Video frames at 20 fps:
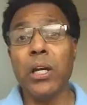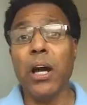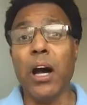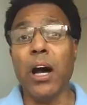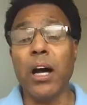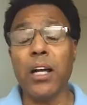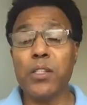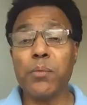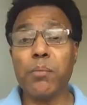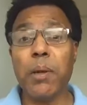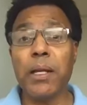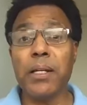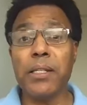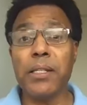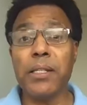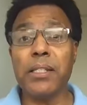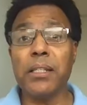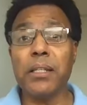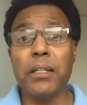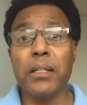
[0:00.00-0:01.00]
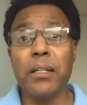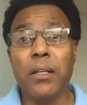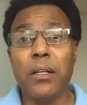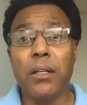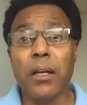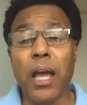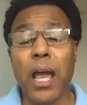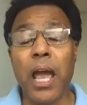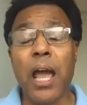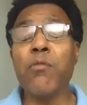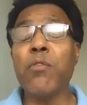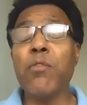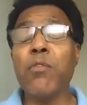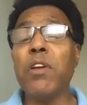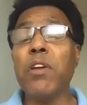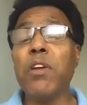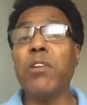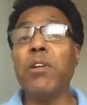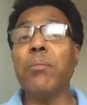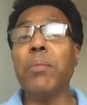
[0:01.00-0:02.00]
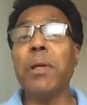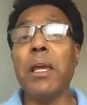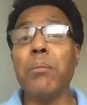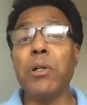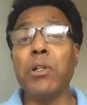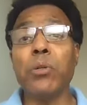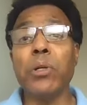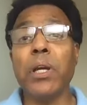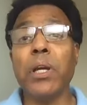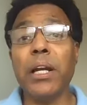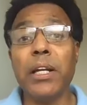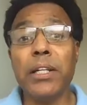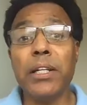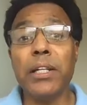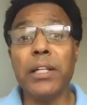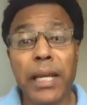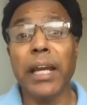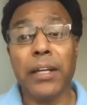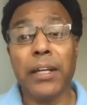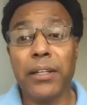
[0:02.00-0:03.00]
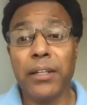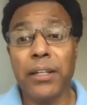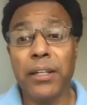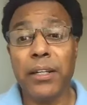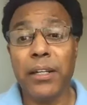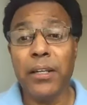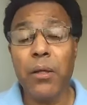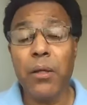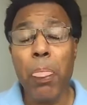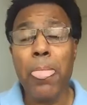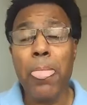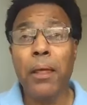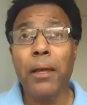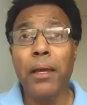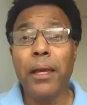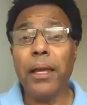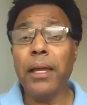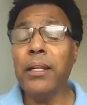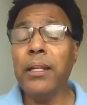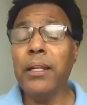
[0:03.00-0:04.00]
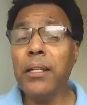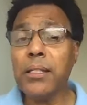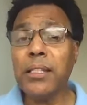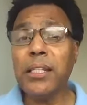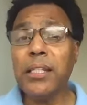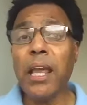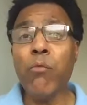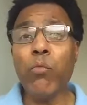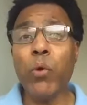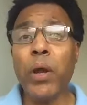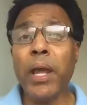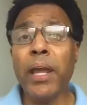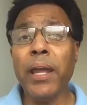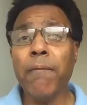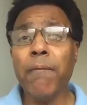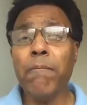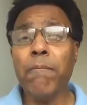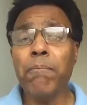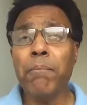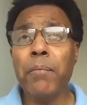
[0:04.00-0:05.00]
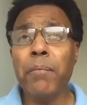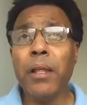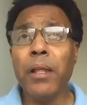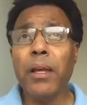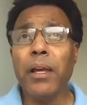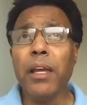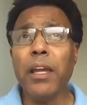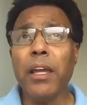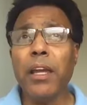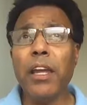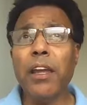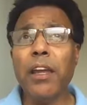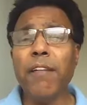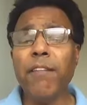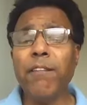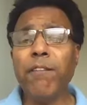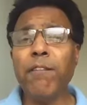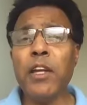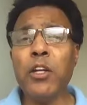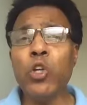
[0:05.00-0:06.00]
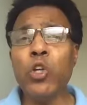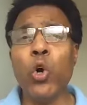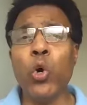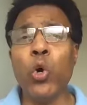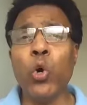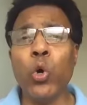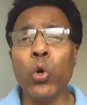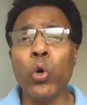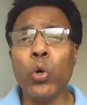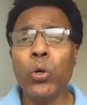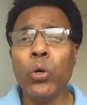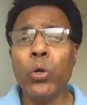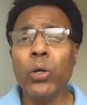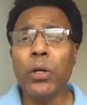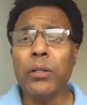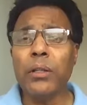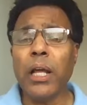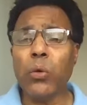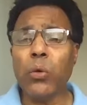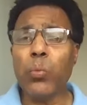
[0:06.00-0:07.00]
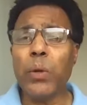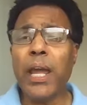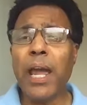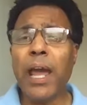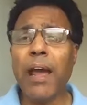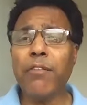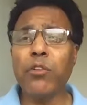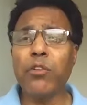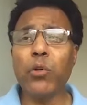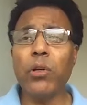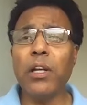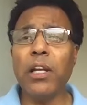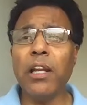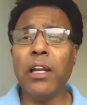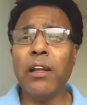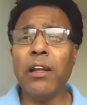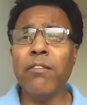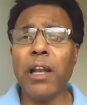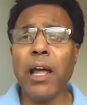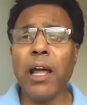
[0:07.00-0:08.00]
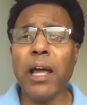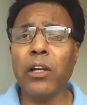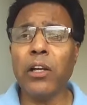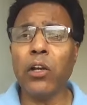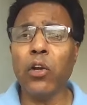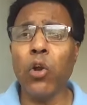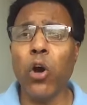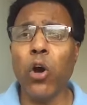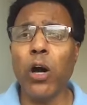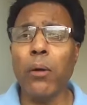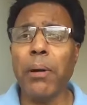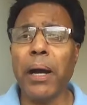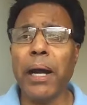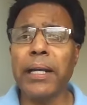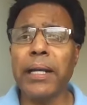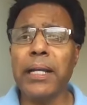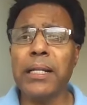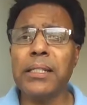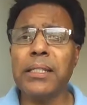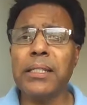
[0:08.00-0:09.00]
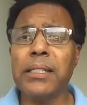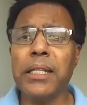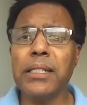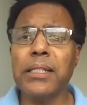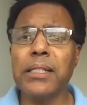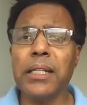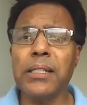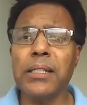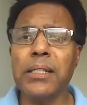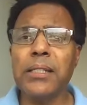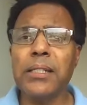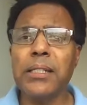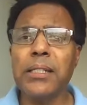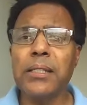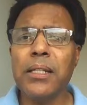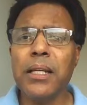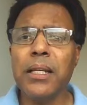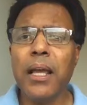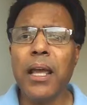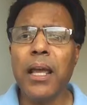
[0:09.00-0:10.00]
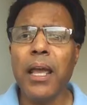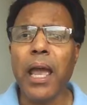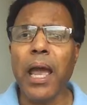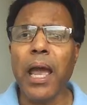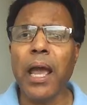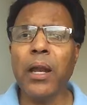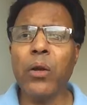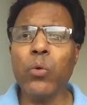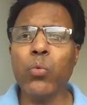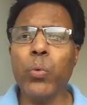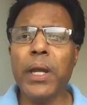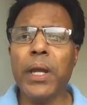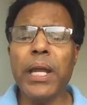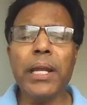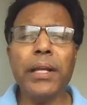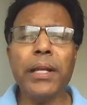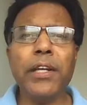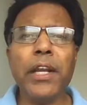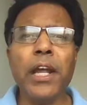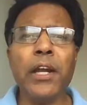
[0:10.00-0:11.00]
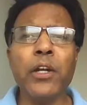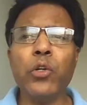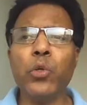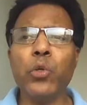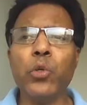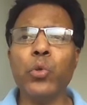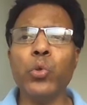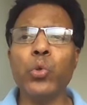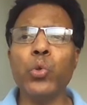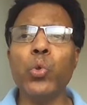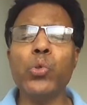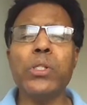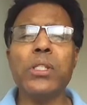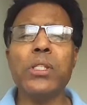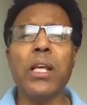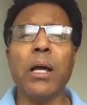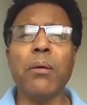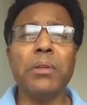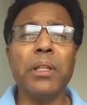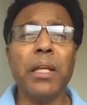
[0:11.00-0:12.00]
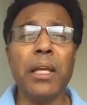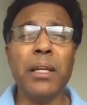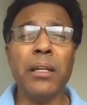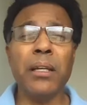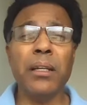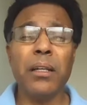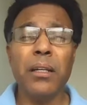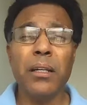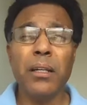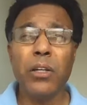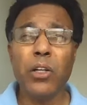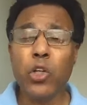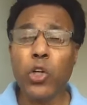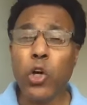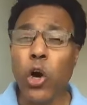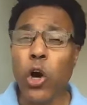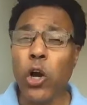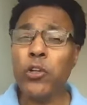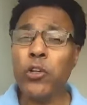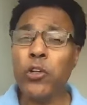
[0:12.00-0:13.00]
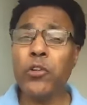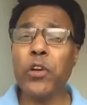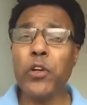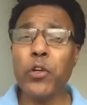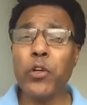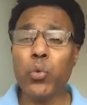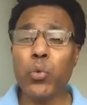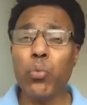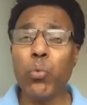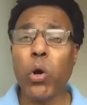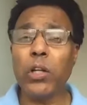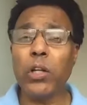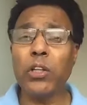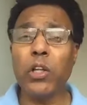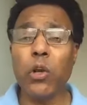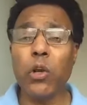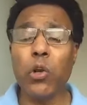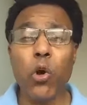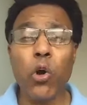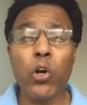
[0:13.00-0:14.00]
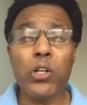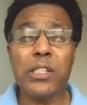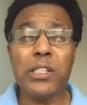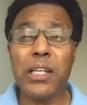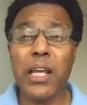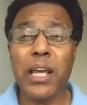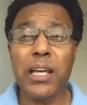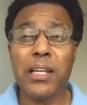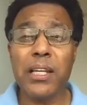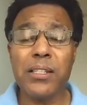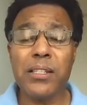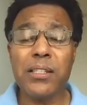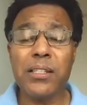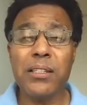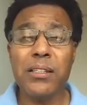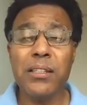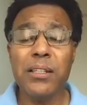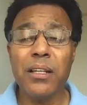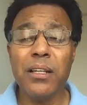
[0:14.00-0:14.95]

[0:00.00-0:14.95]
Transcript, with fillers: our speeds and we will be able to get a ticket in the same way if we know that we have to live like law abiding citizens and we tend to do something contrary to what the law says